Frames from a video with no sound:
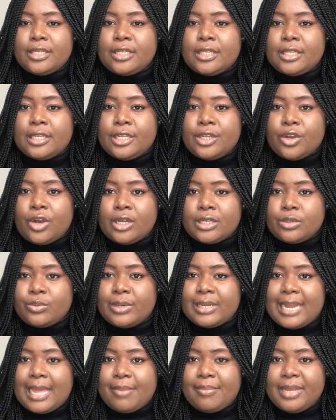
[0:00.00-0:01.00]
the other
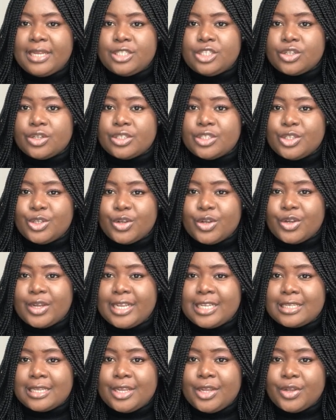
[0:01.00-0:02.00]
one I mentioned, your
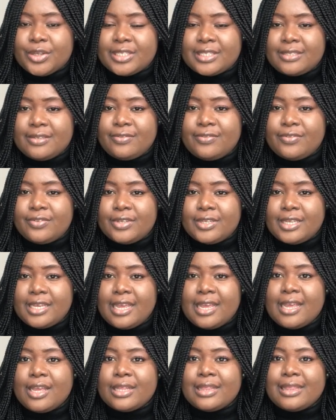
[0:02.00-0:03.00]
CV,
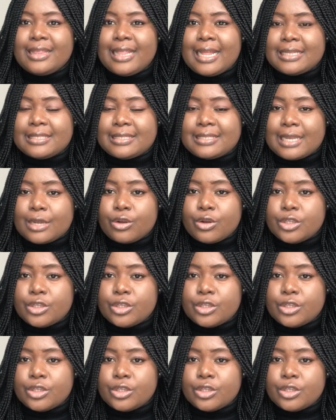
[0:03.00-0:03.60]
that is